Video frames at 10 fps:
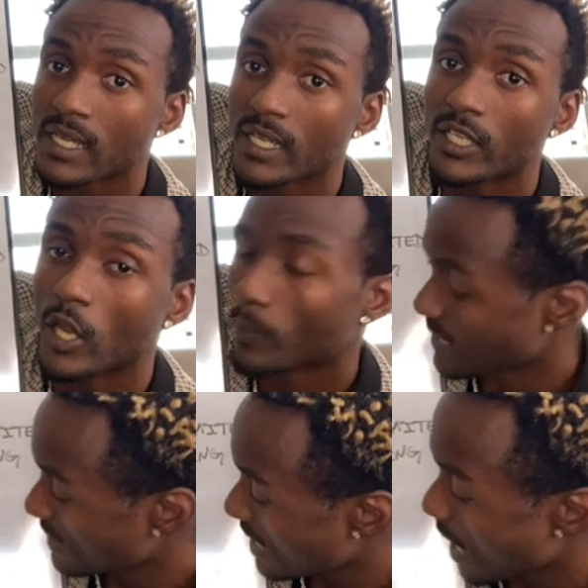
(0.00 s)
you know,
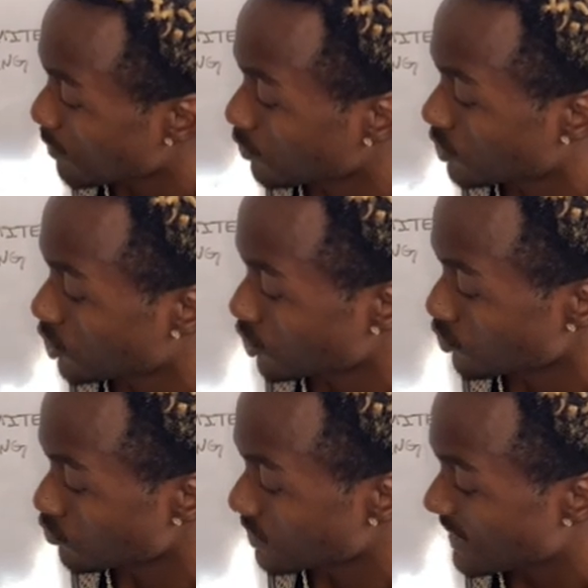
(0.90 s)
being able
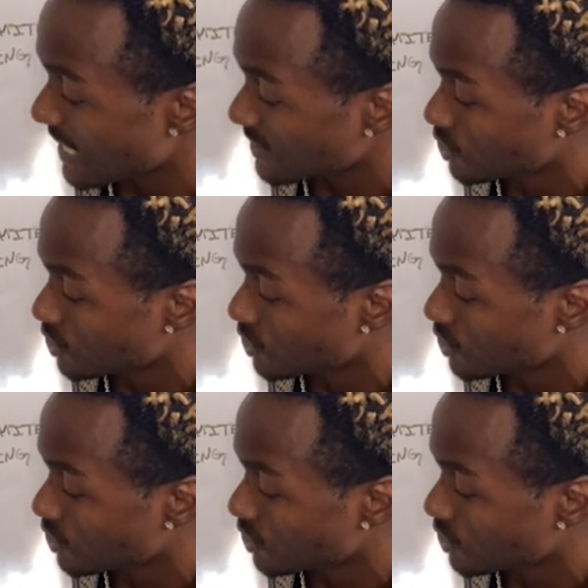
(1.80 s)
to get